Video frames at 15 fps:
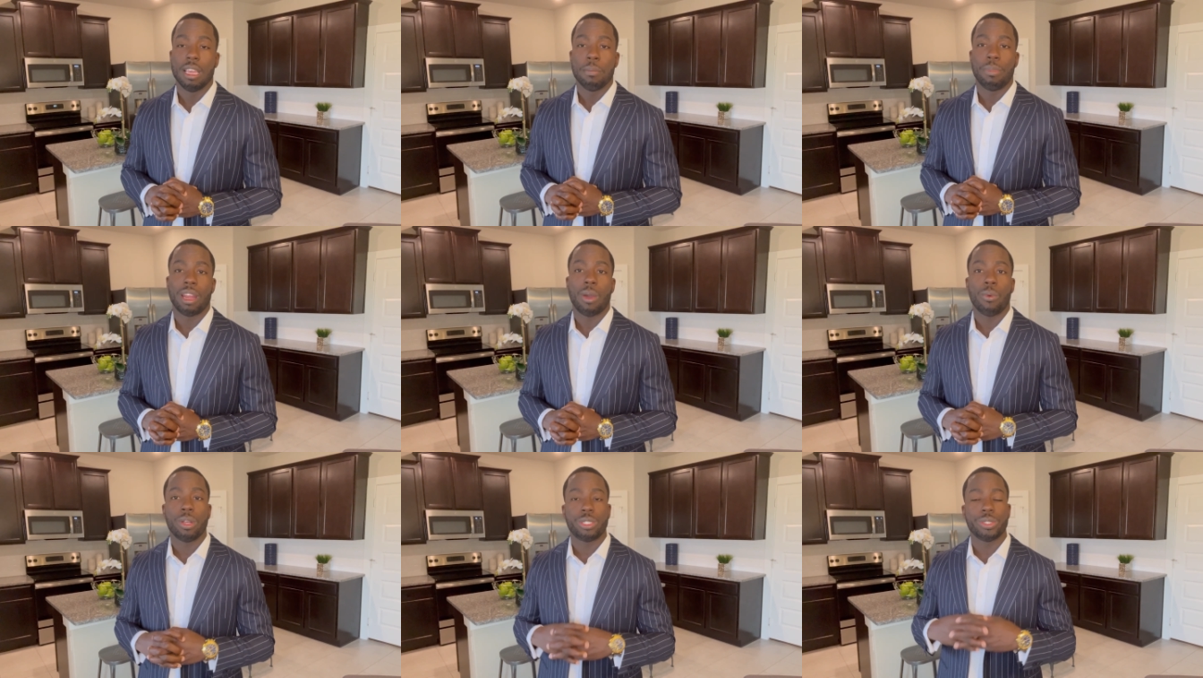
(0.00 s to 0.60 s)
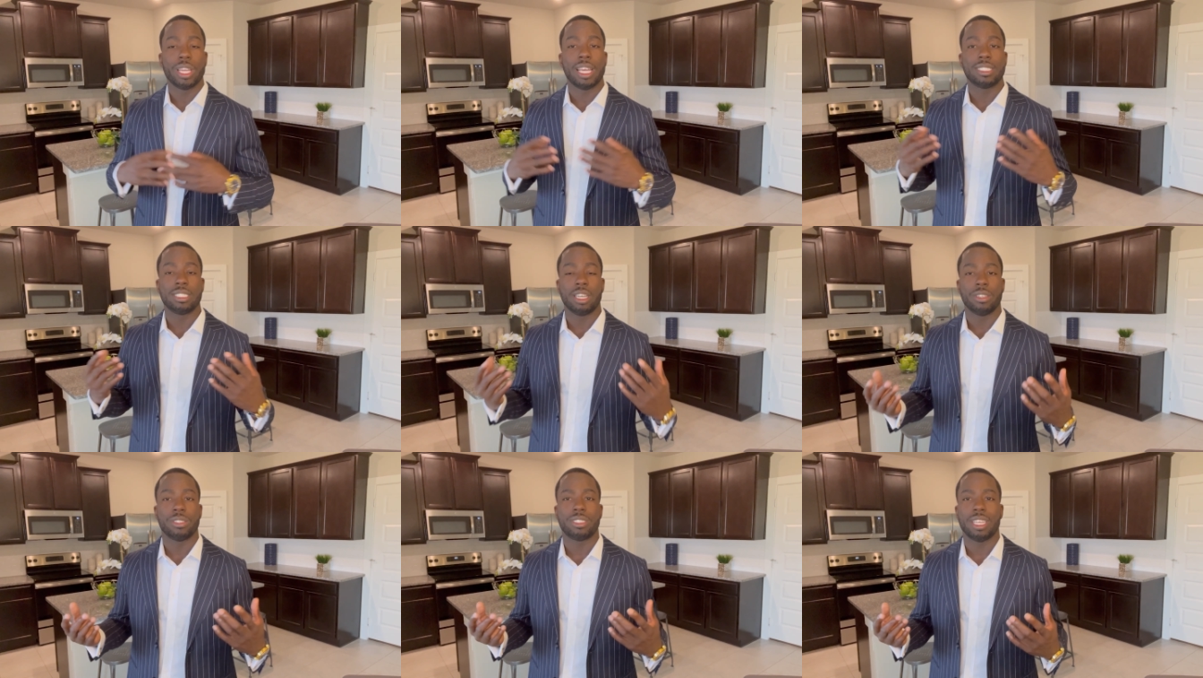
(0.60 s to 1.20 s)
But I want you guys to
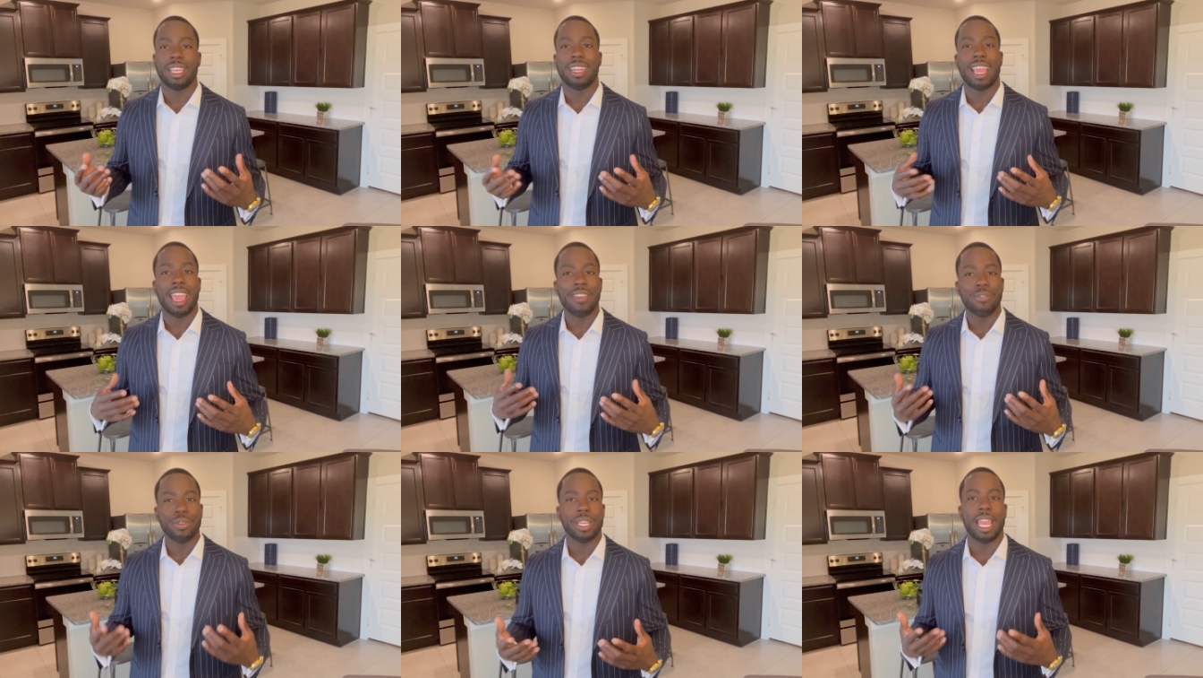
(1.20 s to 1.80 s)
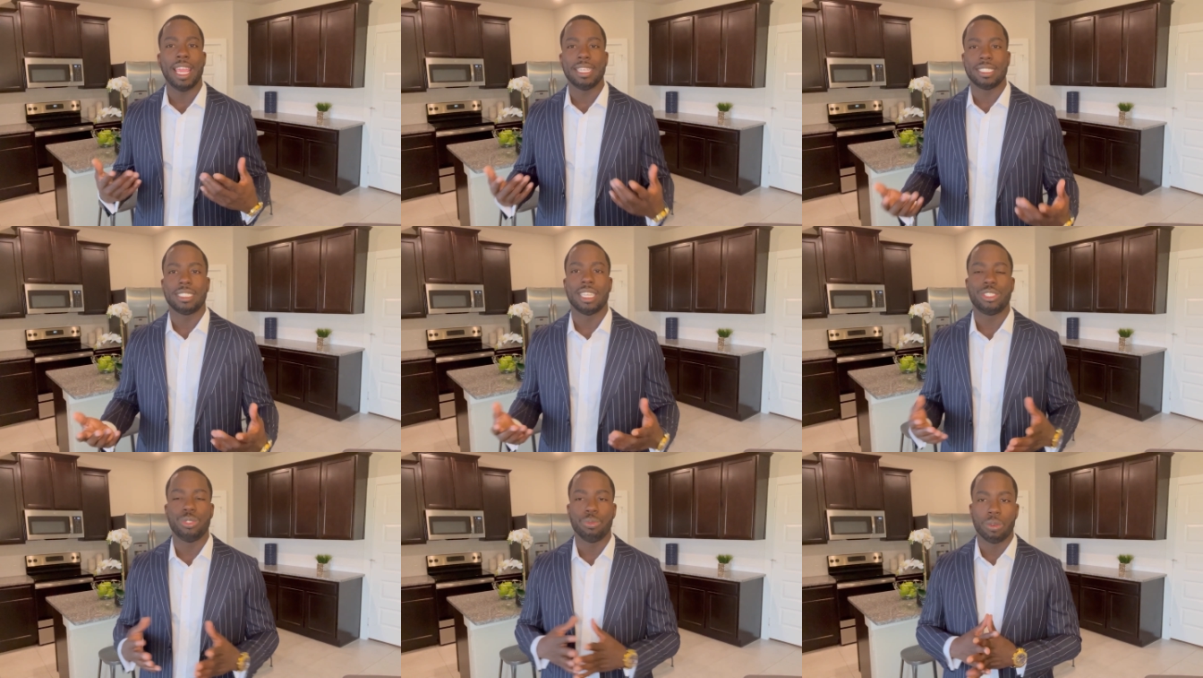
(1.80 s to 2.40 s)
understand every agent
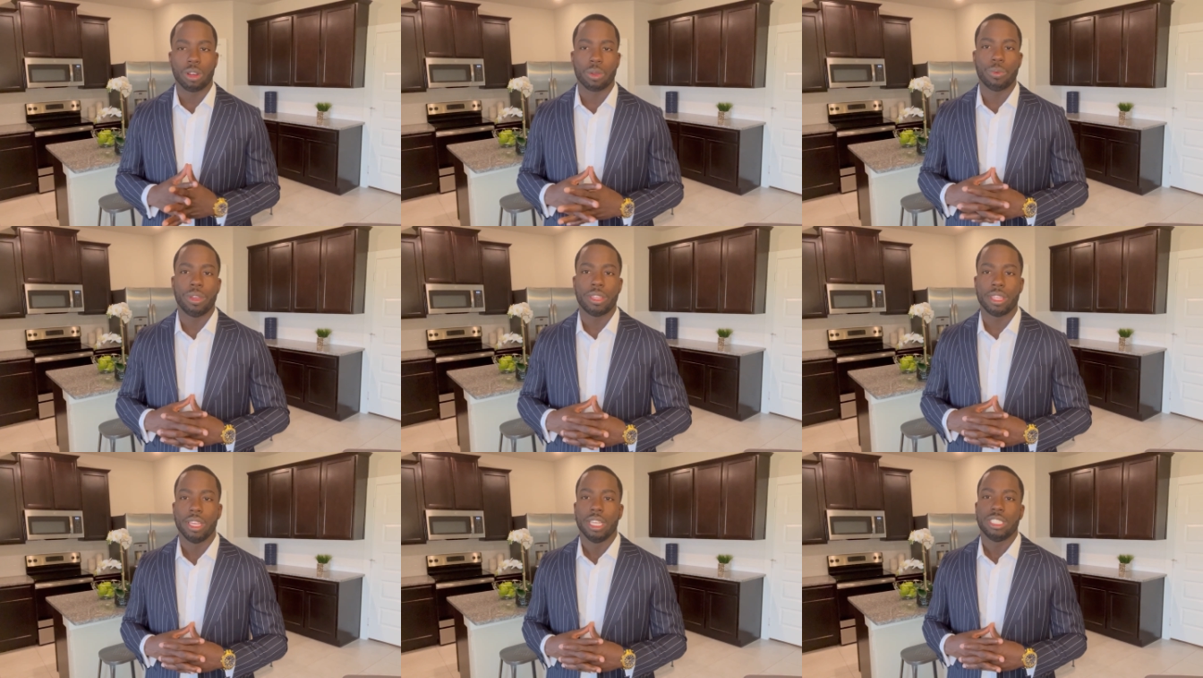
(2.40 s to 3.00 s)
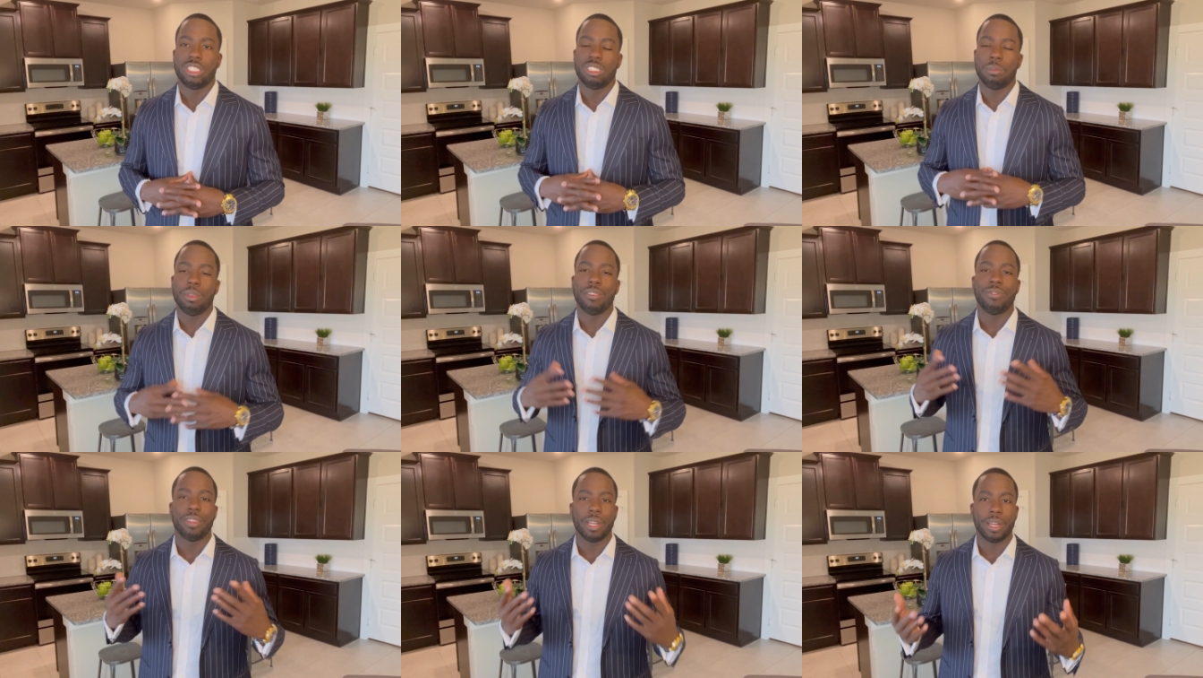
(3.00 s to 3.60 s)
that you work with should
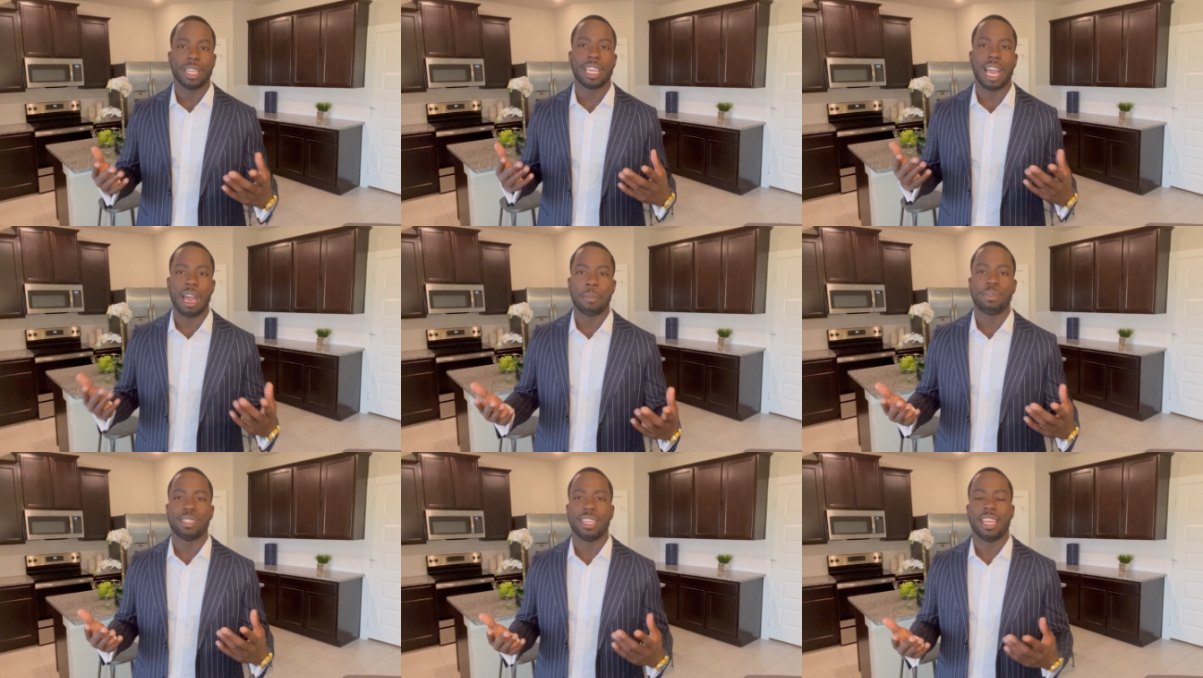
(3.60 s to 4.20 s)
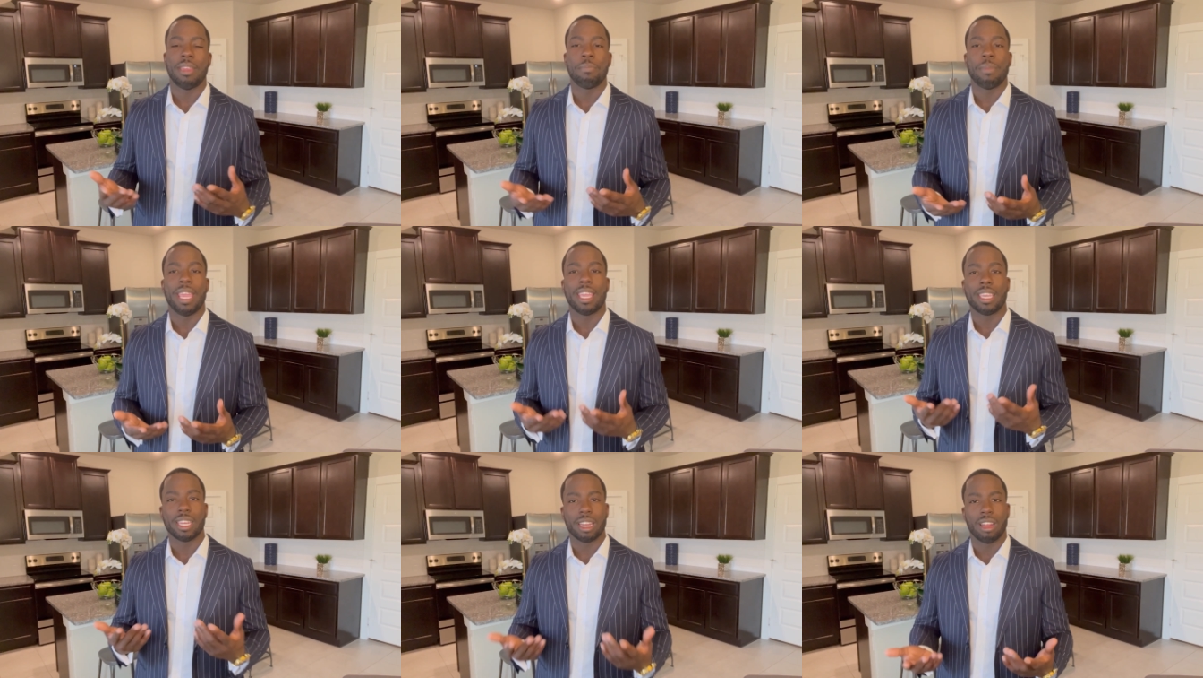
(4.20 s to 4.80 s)
be very competent in
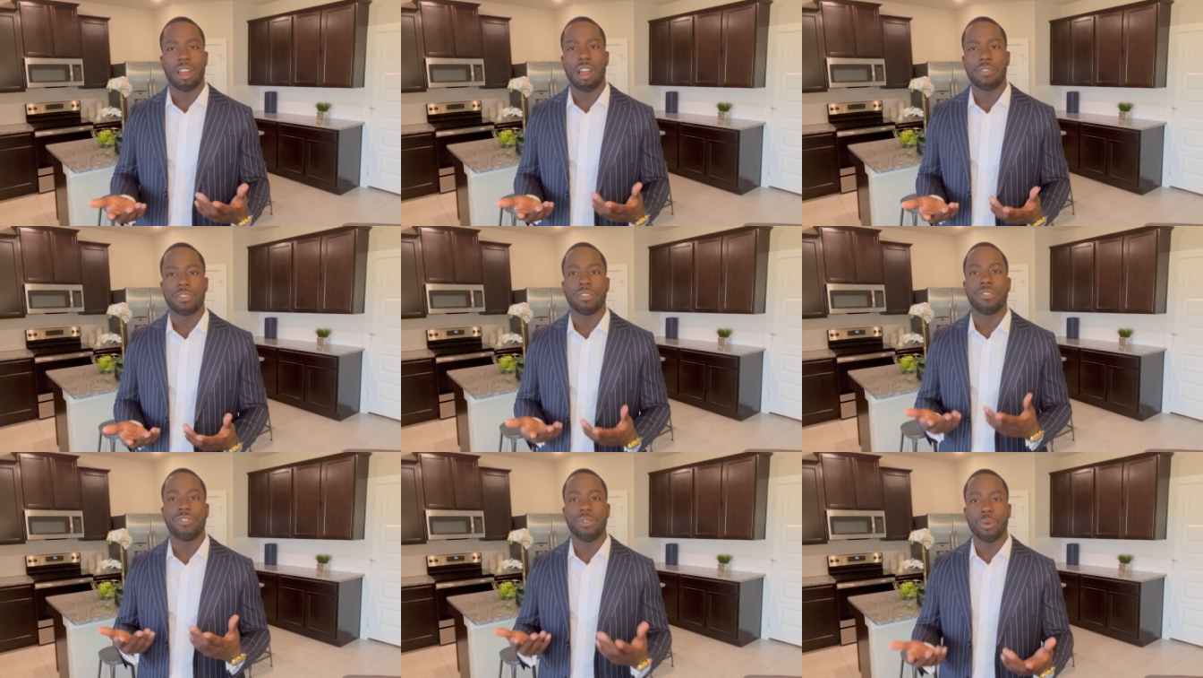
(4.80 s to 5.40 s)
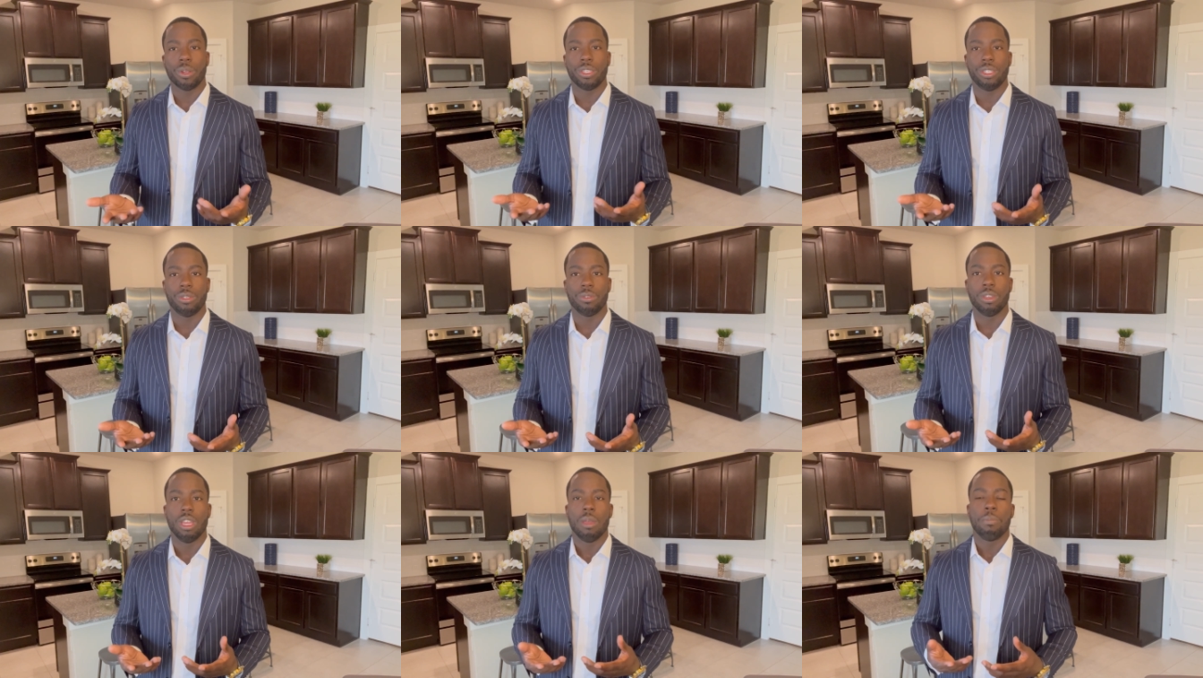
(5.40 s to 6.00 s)
making an offer for you,